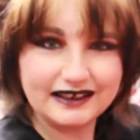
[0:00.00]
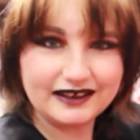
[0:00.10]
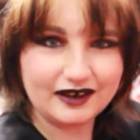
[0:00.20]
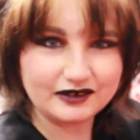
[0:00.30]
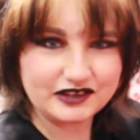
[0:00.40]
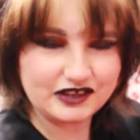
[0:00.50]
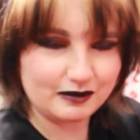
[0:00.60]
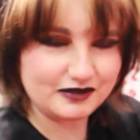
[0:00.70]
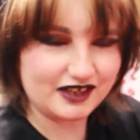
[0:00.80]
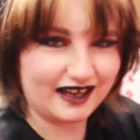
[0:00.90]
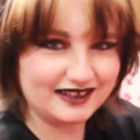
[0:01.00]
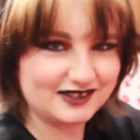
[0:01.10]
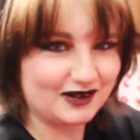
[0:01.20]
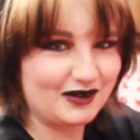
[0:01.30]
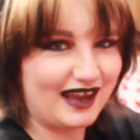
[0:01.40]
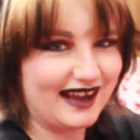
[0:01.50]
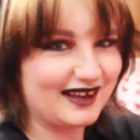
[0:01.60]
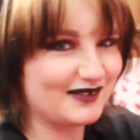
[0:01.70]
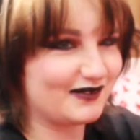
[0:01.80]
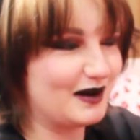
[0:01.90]
you know, it's a dumb size so you can't
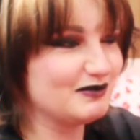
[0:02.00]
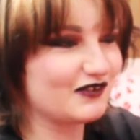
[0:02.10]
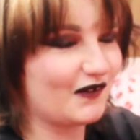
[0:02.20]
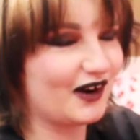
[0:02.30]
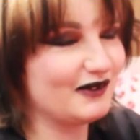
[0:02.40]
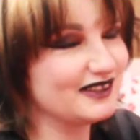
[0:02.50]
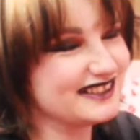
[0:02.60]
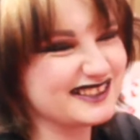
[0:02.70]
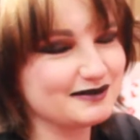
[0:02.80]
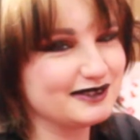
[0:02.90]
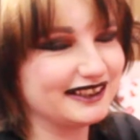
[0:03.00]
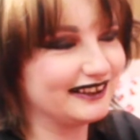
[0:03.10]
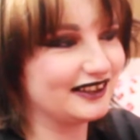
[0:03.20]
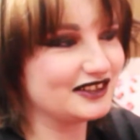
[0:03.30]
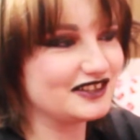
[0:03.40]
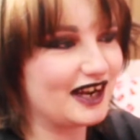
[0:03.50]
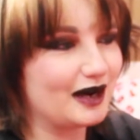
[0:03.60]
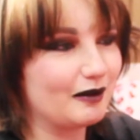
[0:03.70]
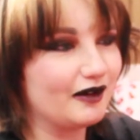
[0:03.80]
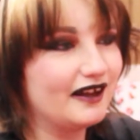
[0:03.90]
get frames for it, which is completely
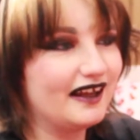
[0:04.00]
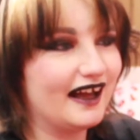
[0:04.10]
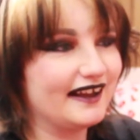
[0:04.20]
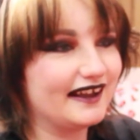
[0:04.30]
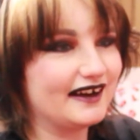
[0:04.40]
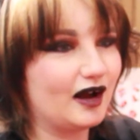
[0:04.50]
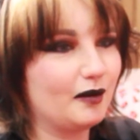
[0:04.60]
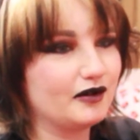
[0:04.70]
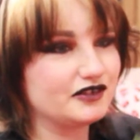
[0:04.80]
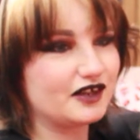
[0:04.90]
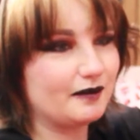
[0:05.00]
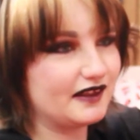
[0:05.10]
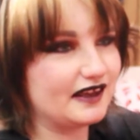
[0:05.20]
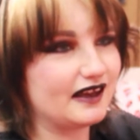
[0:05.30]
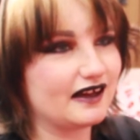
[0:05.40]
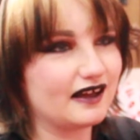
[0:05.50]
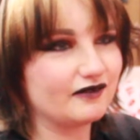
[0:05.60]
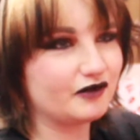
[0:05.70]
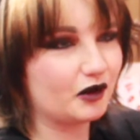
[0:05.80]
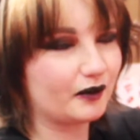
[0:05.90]
understandable. Again, I'll post up the
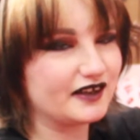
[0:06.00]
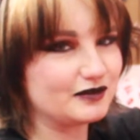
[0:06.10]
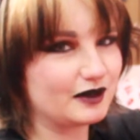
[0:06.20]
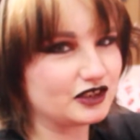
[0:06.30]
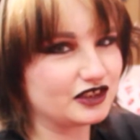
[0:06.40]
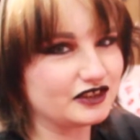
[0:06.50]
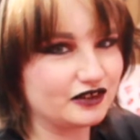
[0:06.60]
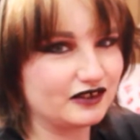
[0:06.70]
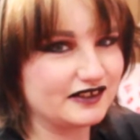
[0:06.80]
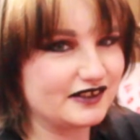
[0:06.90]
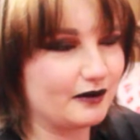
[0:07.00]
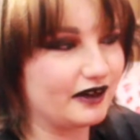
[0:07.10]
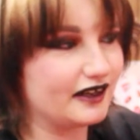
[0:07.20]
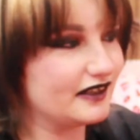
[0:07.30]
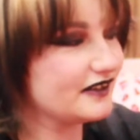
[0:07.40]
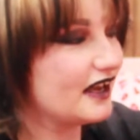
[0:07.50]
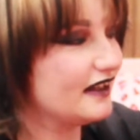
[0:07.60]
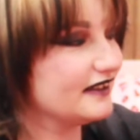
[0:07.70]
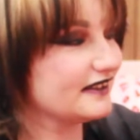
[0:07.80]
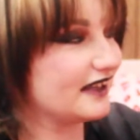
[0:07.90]
full res picture so you can see what it is.
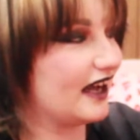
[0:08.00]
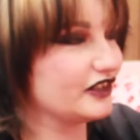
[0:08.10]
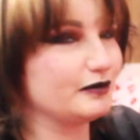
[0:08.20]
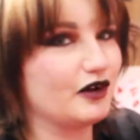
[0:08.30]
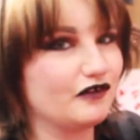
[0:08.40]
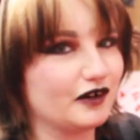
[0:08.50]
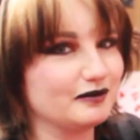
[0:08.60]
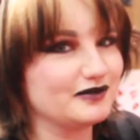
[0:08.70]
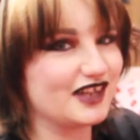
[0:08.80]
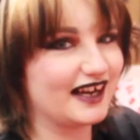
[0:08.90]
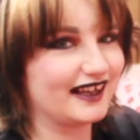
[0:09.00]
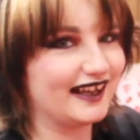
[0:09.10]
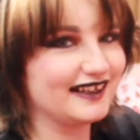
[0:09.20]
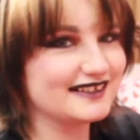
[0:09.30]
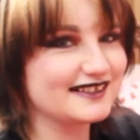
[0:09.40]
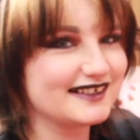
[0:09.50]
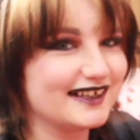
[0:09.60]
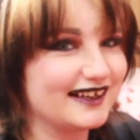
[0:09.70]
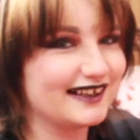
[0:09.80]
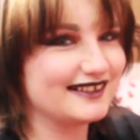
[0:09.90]
This is Cosmo from Sonic X,
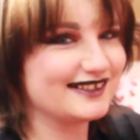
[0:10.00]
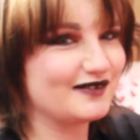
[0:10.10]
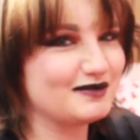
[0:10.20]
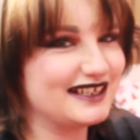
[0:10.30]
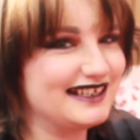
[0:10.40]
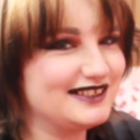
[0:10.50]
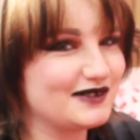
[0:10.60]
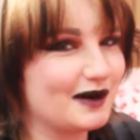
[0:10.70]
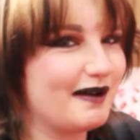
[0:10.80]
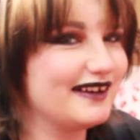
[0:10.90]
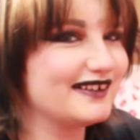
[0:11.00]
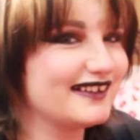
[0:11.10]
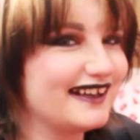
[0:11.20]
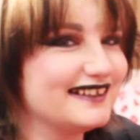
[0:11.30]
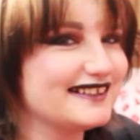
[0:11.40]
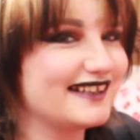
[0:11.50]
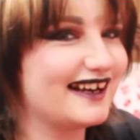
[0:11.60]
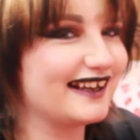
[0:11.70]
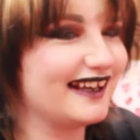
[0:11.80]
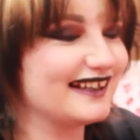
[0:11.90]
because everybody needs a reminder that
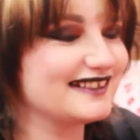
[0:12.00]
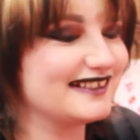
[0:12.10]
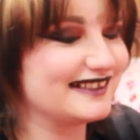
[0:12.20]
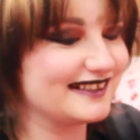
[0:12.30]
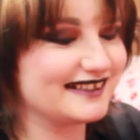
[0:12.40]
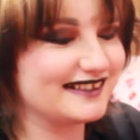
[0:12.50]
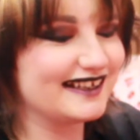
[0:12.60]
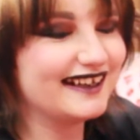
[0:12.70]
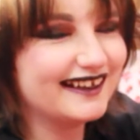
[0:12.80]
Sonic X existed.